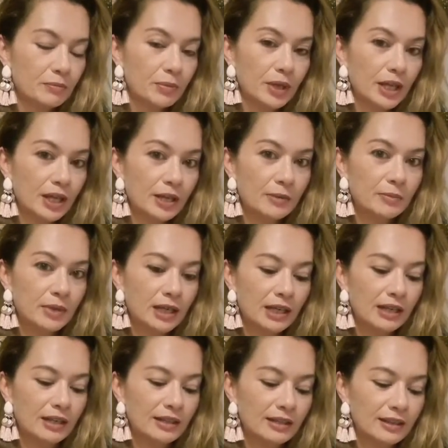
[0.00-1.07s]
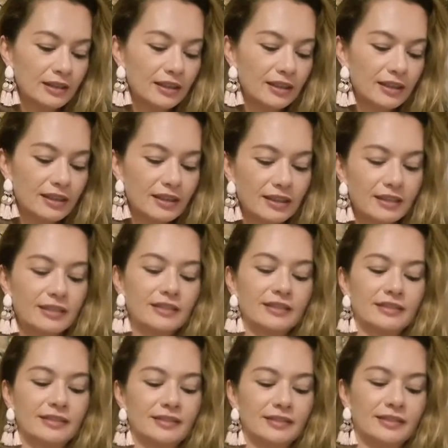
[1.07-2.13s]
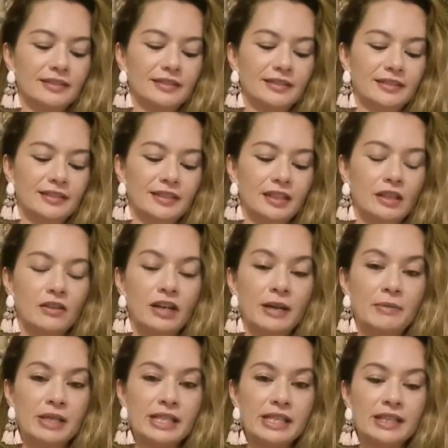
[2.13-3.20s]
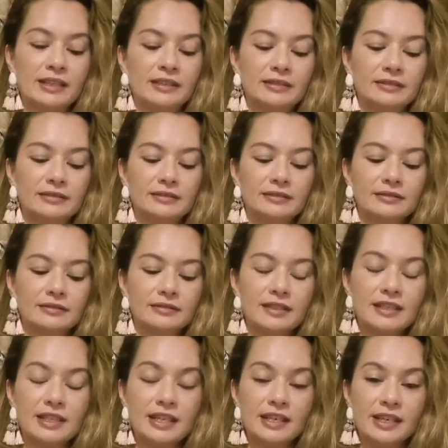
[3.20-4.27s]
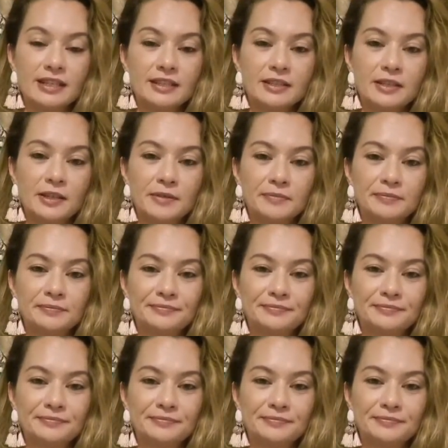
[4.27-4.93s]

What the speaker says: Big month. All right, my dear. See you next time.